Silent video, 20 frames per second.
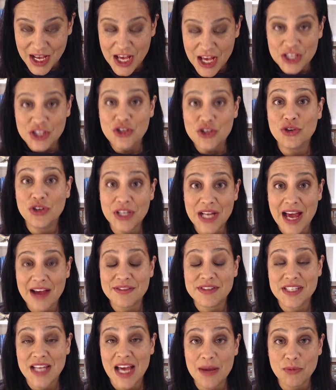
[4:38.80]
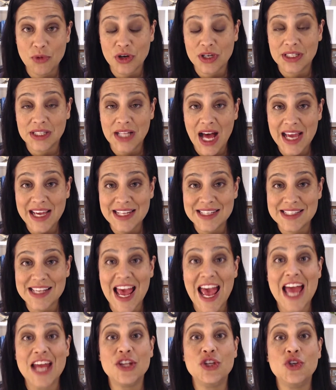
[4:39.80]
you could have 10 more clients
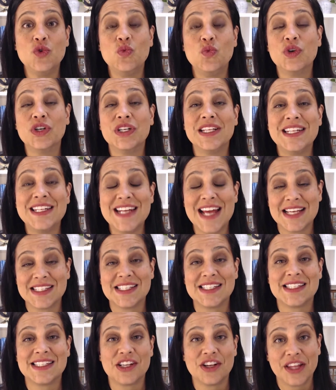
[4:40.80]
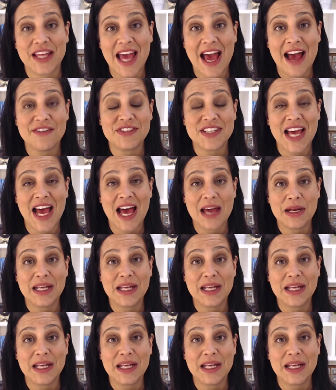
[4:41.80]
and you wouldn't necessarily have to add,